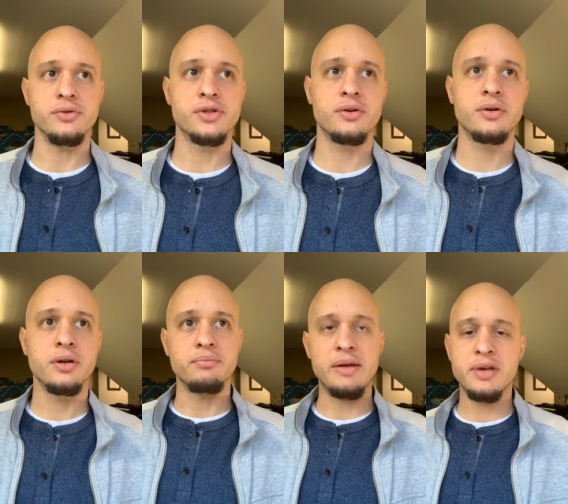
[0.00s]
So
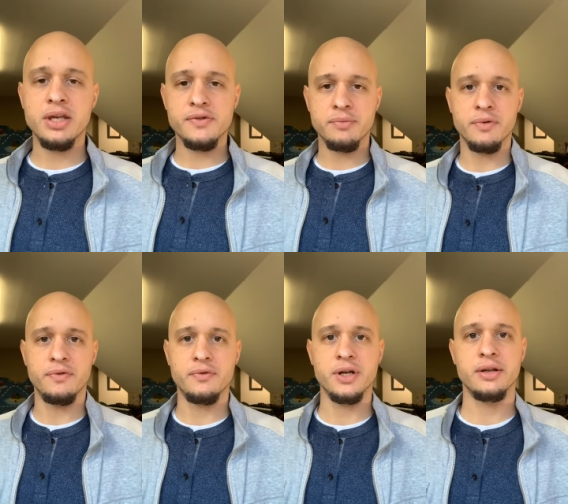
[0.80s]
maybe give something
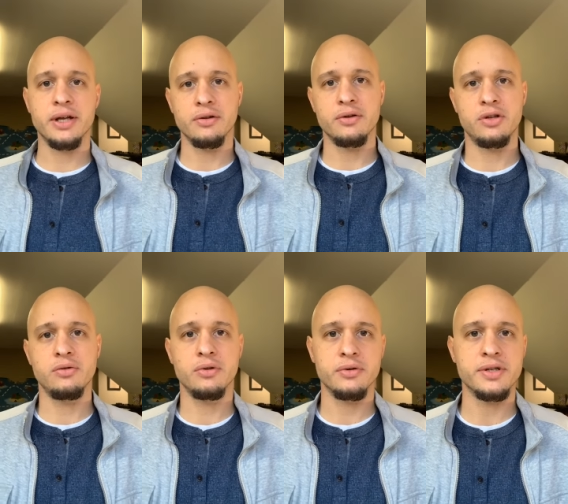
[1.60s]
free, like a
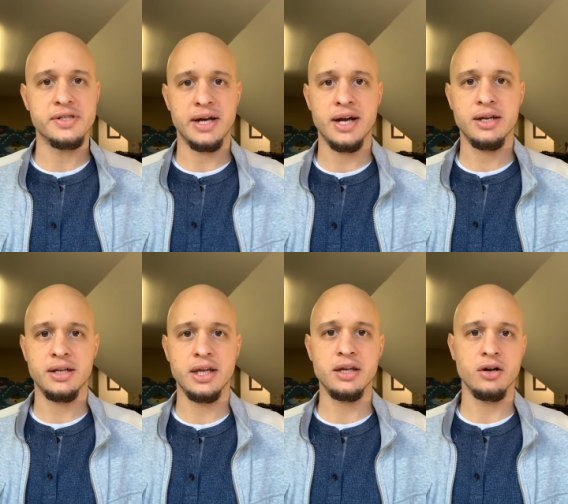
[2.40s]
cute little design that
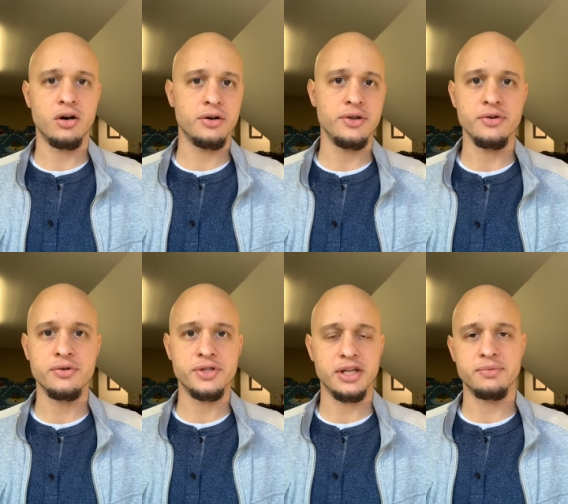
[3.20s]
they could all
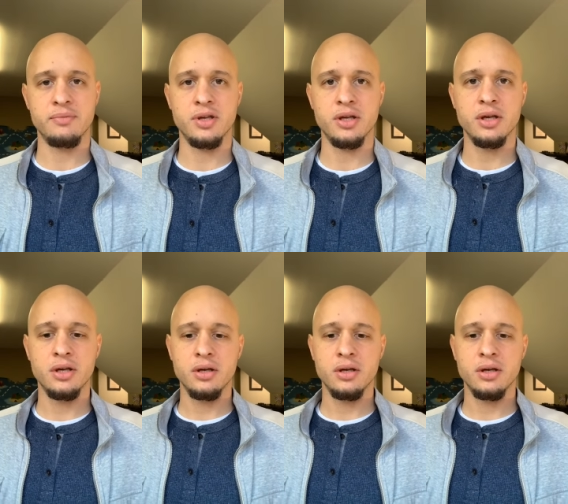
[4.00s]
use, that's maybe